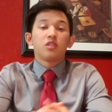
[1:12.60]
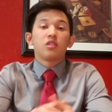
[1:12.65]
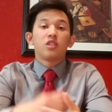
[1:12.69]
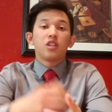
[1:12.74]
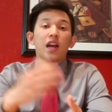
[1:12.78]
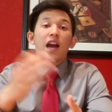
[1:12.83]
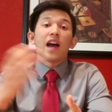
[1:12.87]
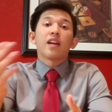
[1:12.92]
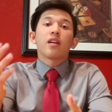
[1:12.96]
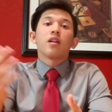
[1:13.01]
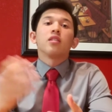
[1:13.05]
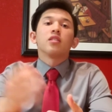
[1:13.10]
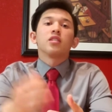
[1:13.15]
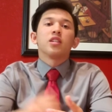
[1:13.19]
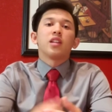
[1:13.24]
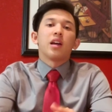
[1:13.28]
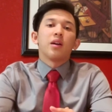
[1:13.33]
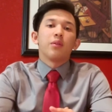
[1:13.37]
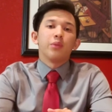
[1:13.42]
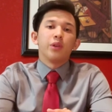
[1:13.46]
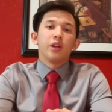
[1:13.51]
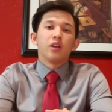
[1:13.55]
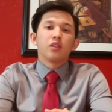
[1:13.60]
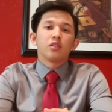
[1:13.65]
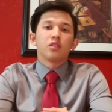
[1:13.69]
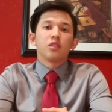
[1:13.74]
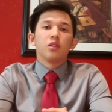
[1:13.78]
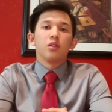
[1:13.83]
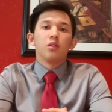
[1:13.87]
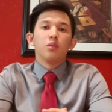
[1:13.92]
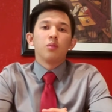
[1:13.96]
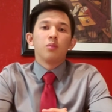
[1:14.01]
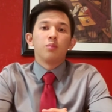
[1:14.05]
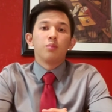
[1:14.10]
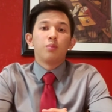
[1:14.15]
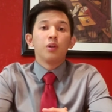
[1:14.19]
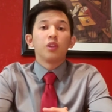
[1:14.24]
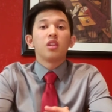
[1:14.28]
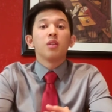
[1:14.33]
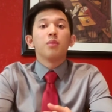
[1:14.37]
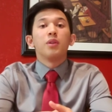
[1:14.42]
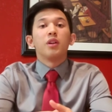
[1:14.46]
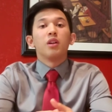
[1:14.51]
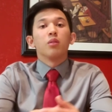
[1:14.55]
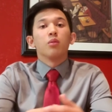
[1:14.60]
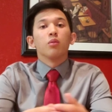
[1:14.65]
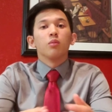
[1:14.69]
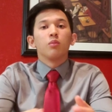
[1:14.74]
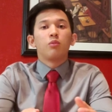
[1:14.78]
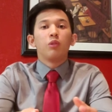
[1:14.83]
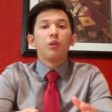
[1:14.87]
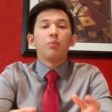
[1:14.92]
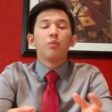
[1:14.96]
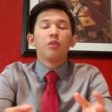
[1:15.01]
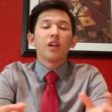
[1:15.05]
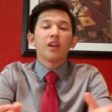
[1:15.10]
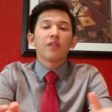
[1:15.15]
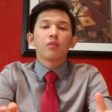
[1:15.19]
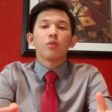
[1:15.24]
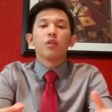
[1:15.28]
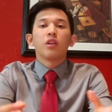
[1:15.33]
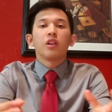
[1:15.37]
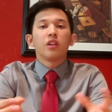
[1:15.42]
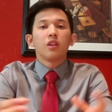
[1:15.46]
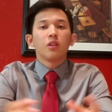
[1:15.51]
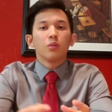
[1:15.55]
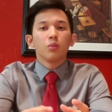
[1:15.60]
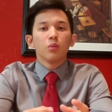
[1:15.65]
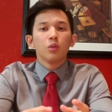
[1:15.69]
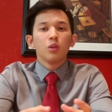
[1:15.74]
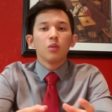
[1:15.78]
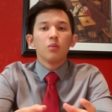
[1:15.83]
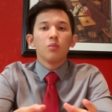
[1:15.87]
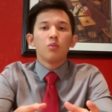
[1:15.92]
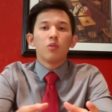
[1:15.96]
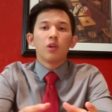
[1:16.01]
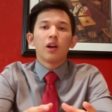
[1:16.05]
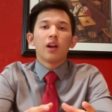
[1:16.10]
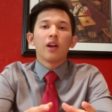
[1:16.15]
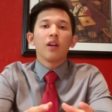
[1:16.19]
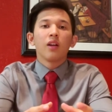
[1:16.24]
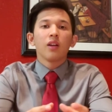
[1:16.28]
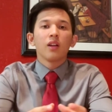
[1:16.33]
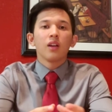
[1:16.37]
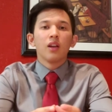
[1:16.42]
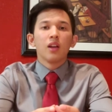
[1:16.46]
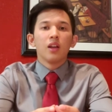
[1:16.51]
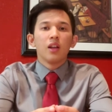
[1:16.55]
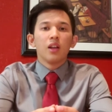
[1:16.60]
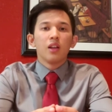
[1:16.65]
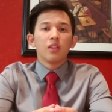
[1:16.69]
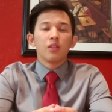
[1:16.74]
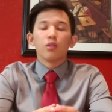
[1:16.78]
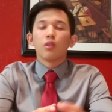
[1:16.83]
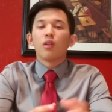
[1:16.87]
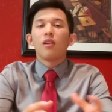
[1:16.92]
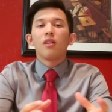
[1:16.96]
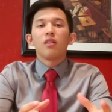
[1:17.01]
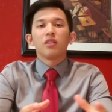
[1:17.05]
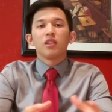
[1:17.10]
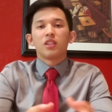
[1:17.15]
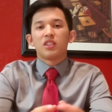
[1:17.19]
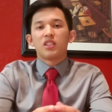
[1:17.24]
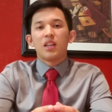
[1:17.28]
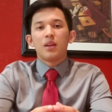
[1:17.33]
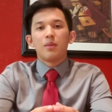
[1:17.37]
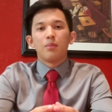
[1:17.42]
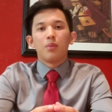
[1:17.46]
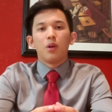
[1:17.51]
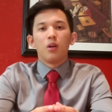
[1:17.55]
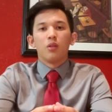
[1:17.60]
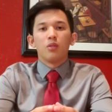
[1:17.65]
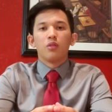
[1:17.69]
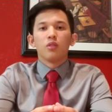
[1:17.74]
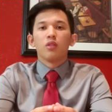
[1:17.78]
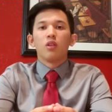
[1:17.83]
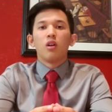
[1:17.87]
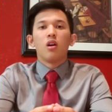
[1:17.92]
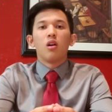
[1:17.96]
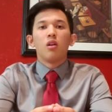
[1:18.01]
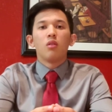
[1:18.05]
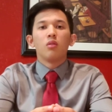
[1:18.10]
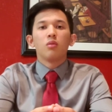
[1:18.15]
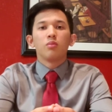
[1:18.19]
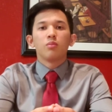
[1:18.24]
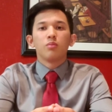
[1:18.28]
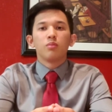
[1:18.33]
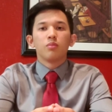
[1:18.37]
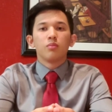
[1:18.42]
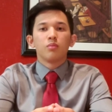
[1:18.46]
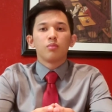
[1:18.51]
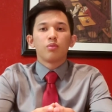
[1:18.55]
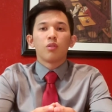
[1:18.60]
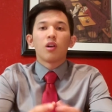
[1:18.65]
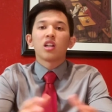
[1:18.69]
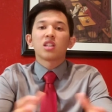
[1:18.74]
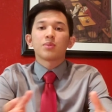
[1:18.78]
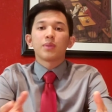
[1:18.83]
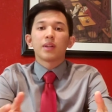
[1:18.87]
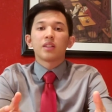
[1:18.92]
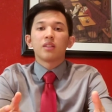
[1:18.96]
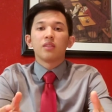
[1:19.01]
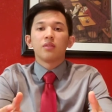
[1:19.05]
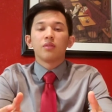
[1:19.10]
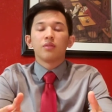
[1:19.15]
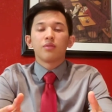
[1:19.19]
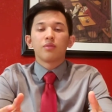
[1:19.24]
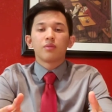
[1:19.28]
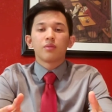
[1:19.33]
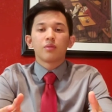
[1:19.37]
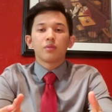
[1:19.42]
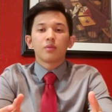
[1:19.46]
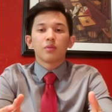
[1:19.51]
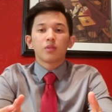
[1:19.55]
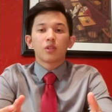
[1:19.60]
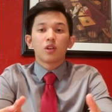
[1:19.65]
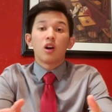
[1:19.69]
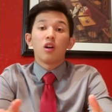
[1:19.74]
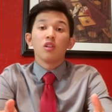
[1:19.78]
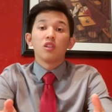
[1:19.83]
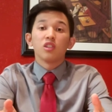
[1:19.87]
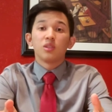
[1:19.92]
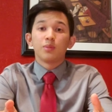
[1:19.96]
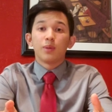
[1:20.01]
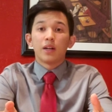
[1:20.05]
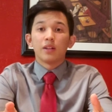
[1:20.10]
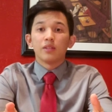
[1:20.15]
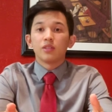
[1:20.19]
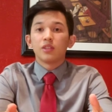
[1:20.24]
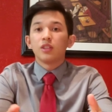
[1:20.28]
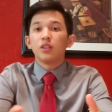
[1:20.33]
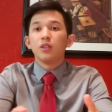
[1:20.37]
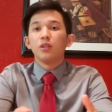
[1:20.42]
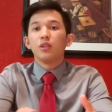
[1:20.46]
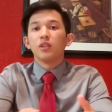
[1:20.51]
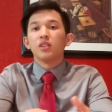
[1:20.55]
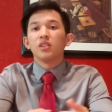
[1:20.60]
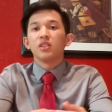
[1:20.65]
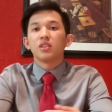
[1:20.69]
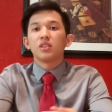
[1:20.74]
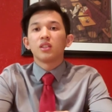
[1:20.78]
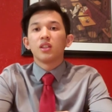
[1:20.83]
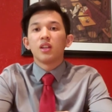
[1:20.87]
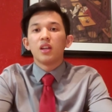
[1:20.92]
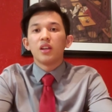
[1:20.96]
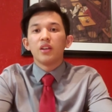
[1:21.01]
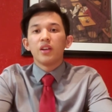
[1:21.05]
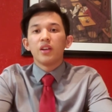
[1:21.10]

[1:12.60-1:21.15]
to add on to that, we also put everyone in a room where they're all in the same boat. They're all prospective college-bound students,